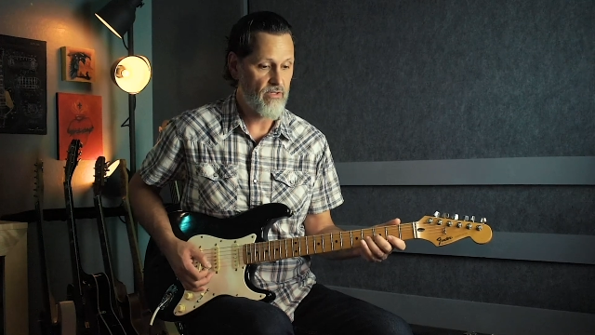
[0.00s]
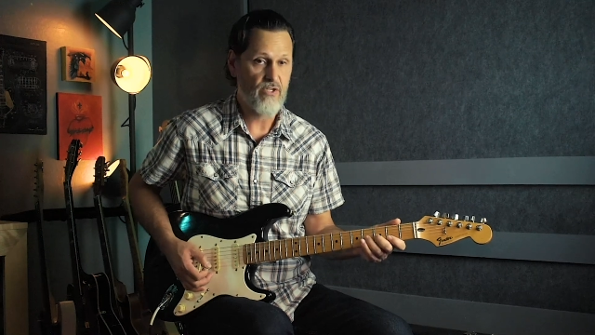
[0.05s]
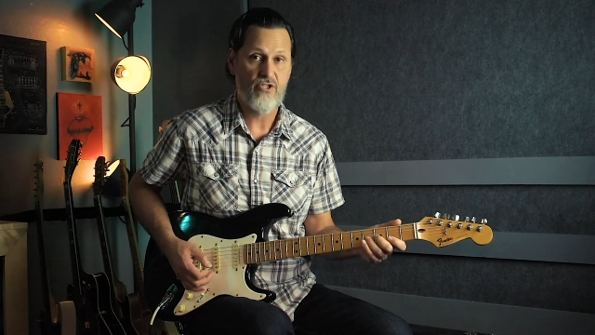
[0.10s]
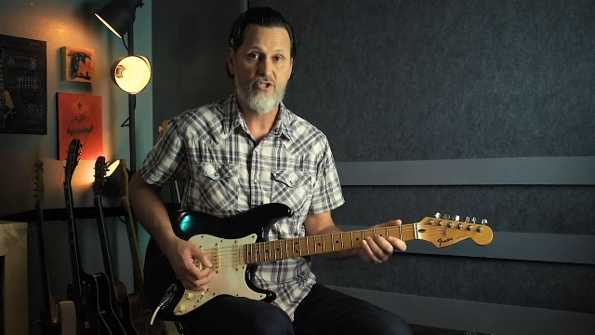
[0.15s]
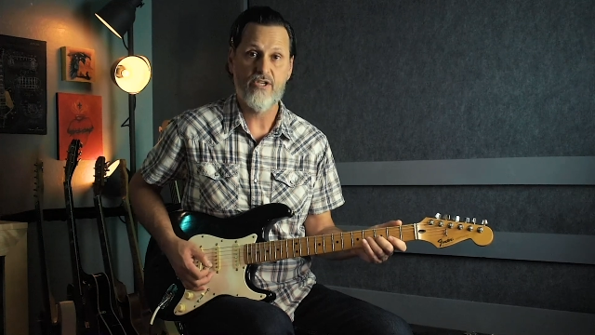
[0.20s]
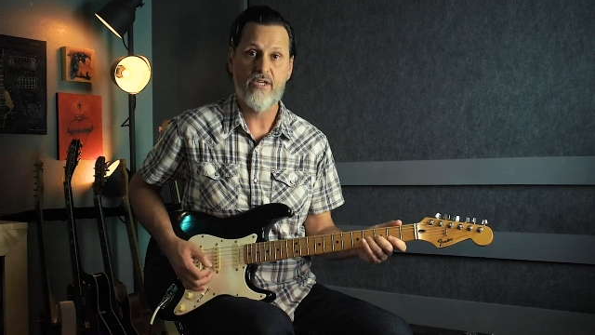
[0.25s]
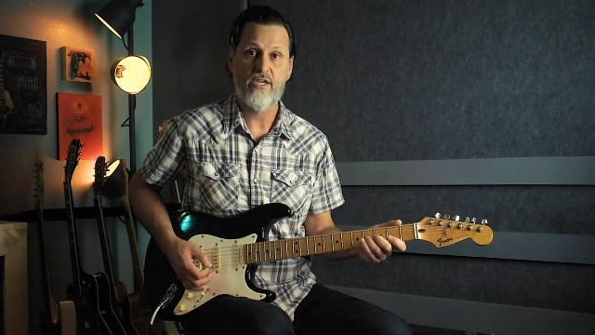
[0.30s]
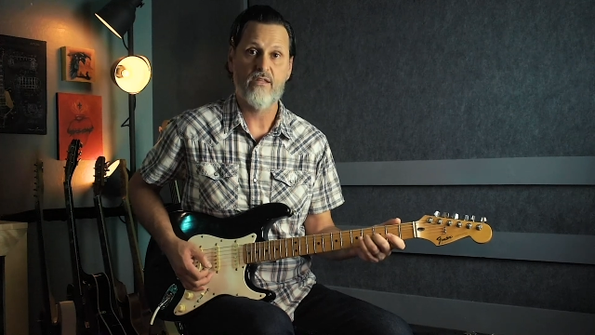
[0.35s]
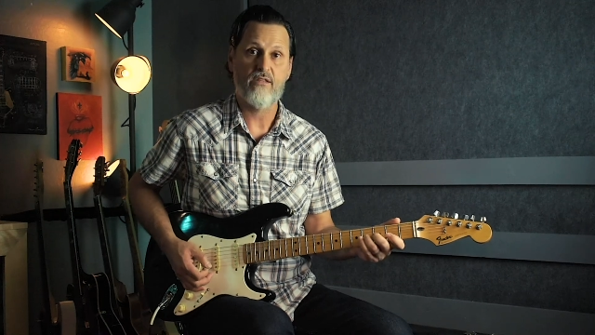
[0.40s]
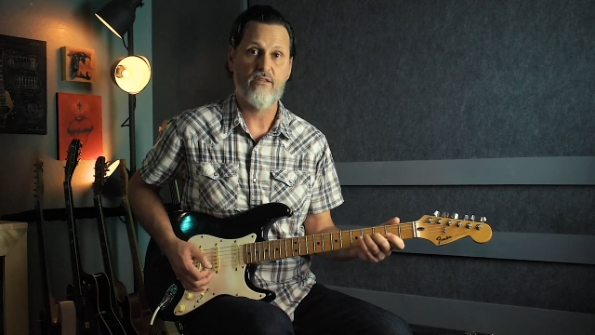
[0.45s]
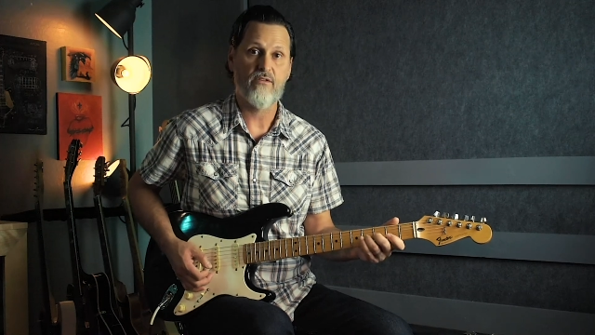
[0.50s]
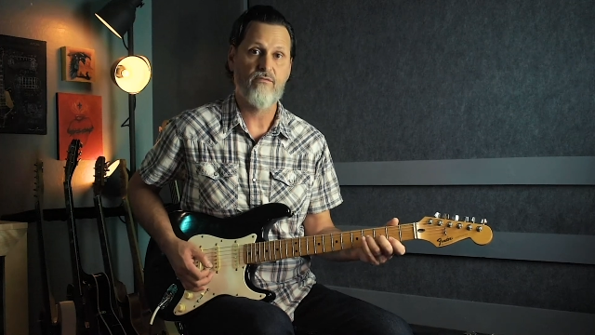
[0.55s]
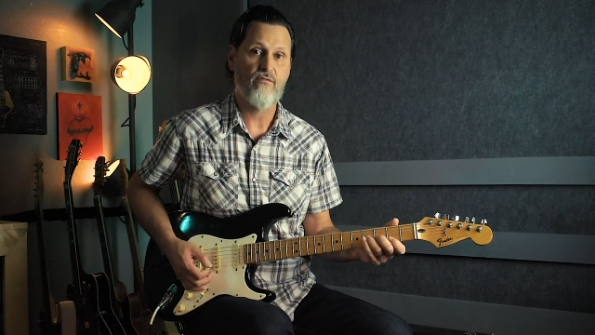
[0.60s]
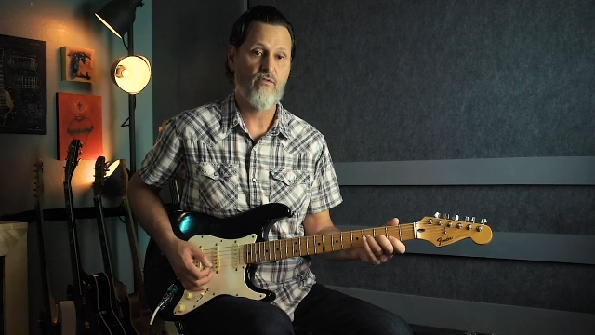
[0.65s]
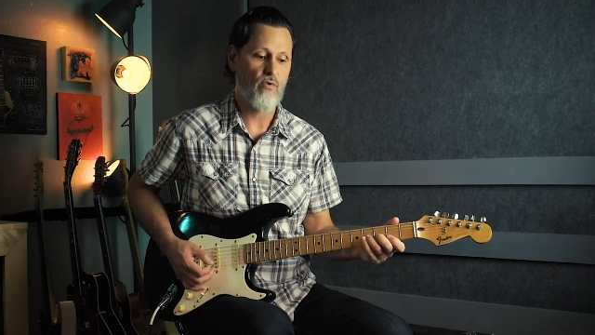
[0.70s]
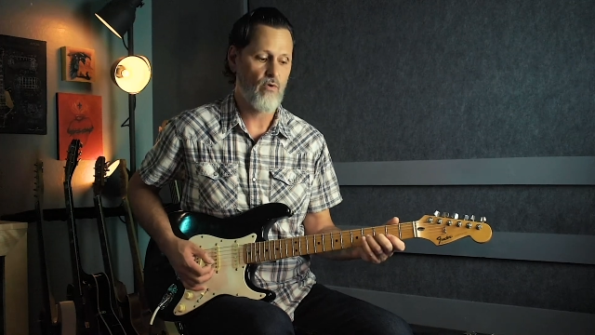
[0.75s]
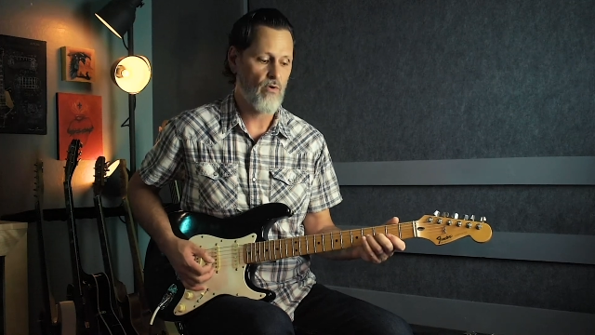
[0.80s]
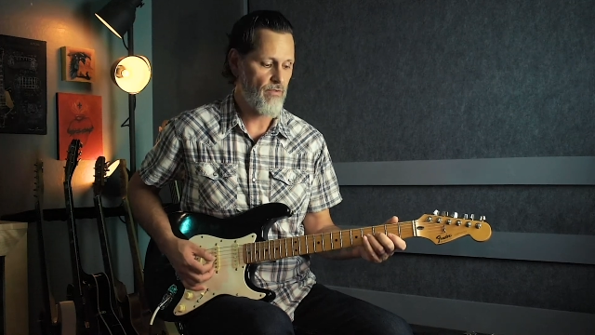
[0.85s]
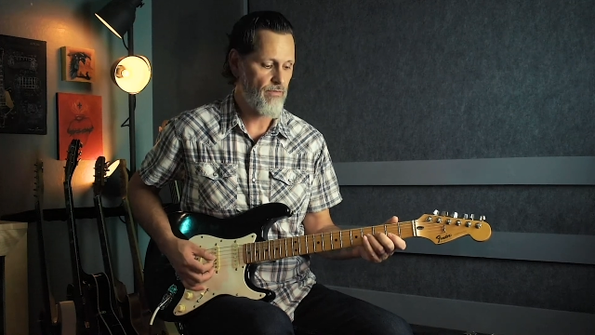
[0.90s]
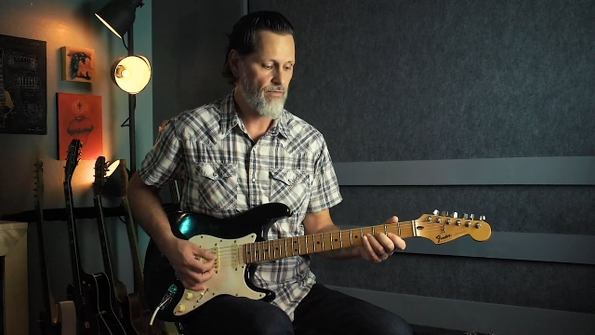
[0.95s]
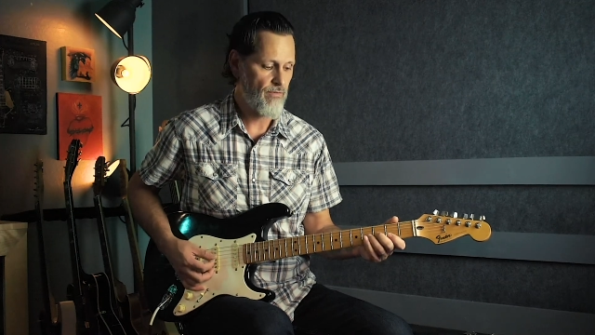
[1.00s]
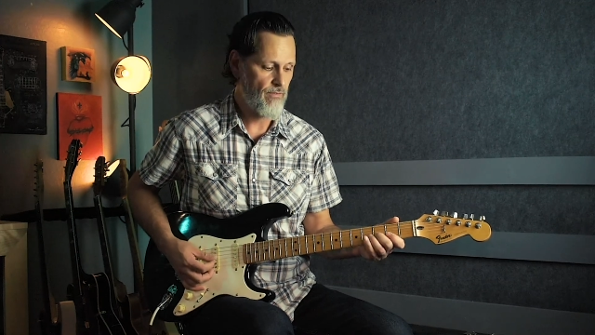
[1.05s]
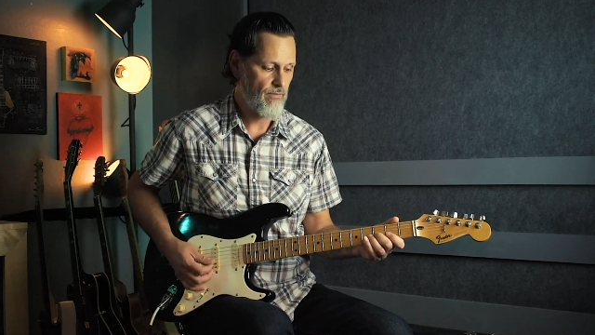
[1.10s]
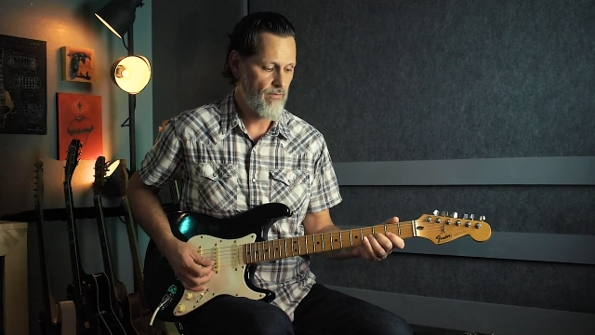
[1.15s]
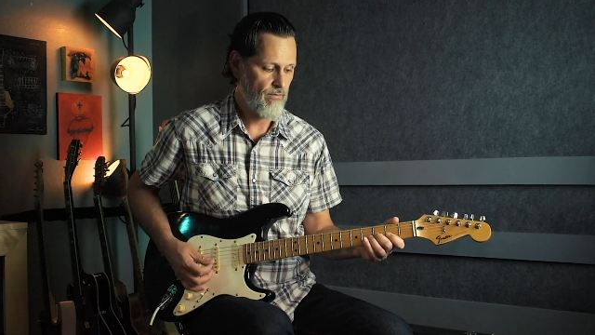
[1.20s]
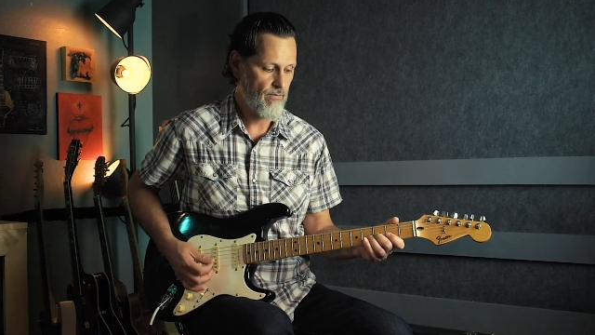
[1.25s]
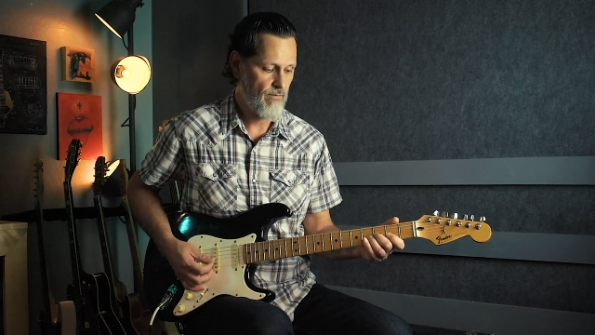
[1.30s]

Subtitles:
the G at the 4th,